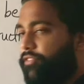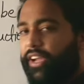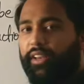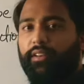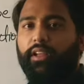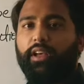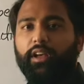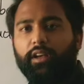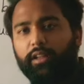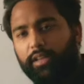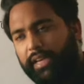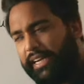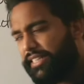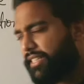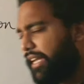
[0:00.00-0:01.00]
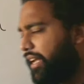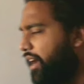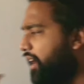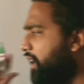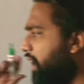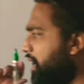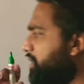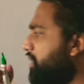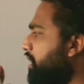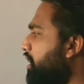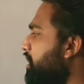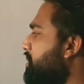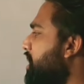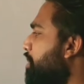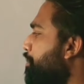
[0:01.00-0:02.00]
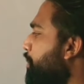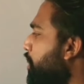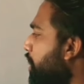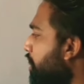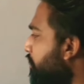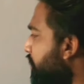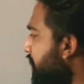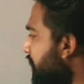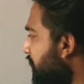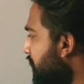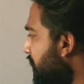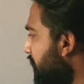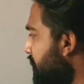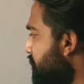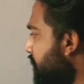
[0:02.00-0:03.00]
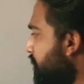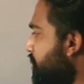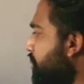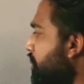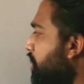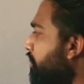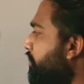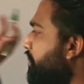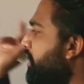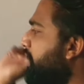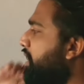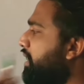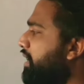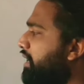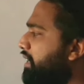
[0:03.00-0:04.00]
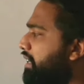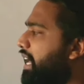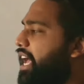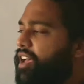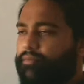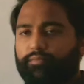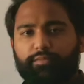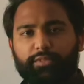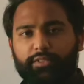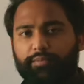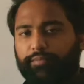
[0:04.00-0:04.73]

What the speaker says: Fine. Let's take a classical example of construction of dams.